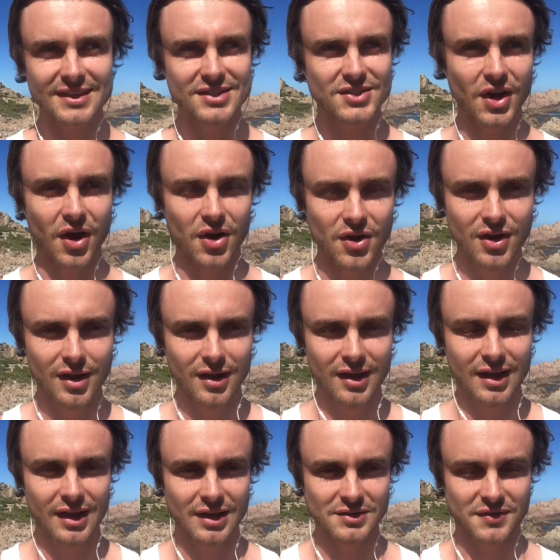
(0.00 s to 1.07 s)
So
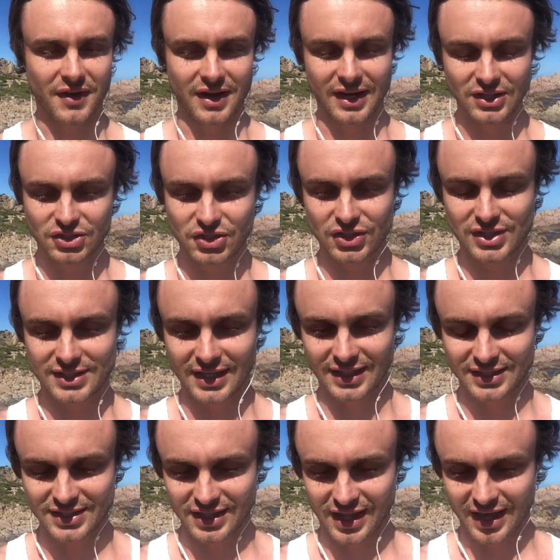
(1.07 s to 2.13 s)
it's very
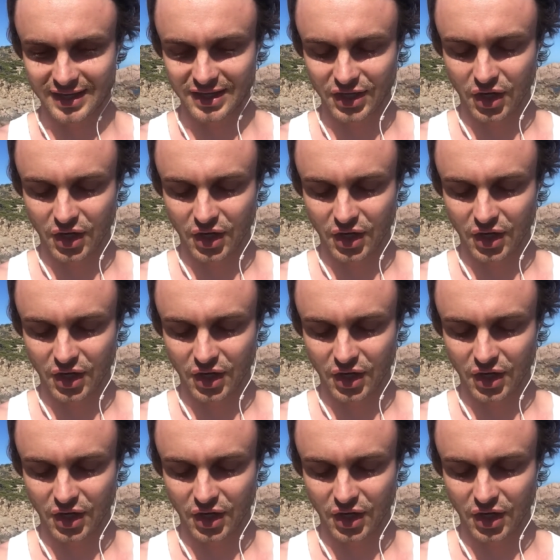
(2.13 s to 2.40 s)
interesting to